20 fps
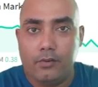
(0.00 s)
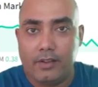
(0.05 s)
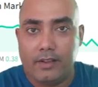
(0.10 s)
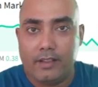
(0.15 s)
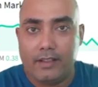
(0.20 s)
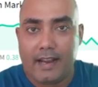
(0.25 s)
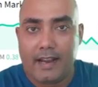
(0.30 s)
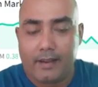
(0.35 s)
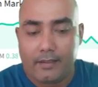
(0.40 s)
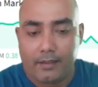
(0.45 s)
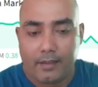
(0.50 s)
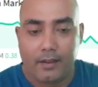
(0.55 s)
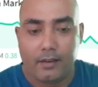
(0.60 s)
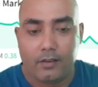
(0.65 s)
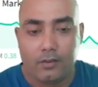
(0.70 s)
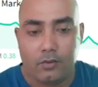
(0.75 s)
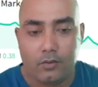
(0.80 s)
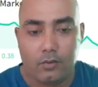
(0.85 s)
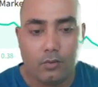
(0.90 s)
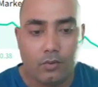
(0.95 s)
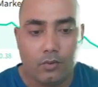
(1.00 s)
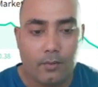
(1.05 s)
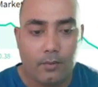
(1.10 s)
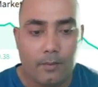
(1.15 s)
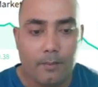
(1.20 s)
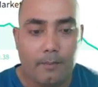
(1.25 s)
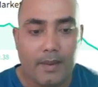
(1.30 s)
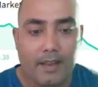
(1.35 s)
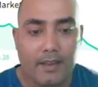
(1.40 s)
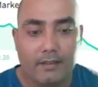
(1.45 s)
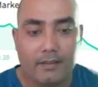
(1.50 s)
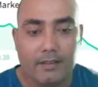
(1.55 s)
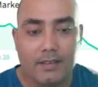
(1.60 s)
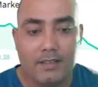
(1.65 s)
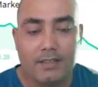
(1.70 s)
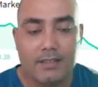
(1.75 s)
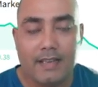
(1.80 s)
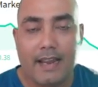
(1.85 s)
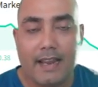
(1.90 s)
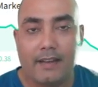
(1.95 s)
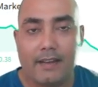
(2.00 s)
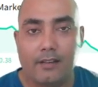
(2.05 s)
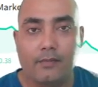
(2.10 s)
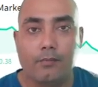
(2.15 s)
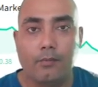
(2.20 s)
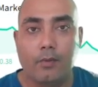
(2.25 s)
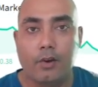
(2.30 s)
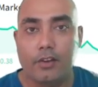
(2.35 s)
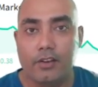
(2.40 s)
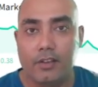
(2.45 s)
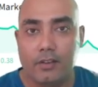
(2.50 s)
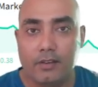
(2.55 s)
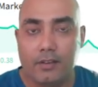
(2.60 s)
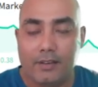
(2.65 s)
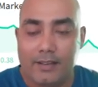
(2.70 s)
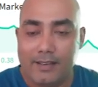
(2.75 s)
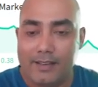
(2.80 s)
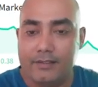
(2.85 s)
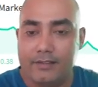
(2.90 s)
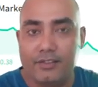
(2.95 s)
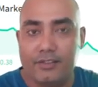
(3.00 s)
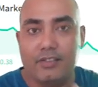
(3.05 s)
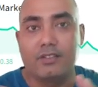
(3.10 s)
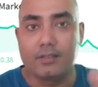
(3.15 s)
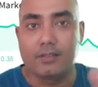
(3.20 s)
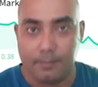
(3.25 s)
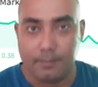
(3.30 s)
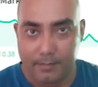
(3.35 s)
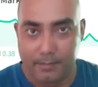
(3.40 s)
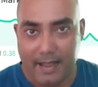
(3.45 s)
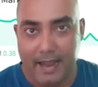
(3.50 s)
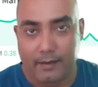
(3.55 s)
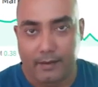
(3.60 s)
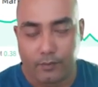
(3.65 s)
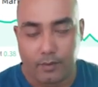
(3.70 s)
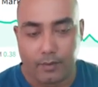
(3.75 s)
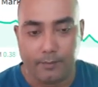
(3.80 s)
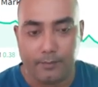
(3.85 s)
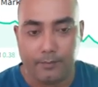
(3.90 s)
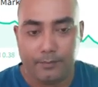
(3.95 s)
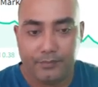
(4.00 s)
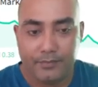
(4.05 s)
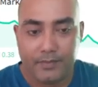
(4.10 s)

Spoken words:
that thing to make this kind of money in this platform.